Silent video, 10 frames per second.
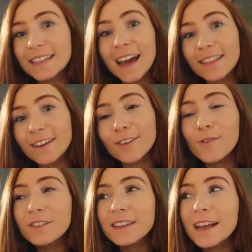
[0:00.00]
together
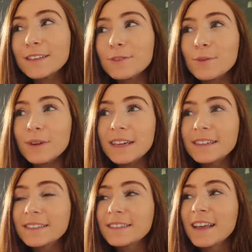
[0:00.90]
over the next few
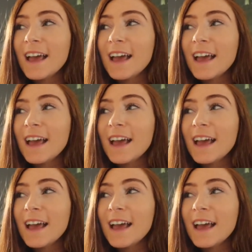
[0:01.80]
weeks,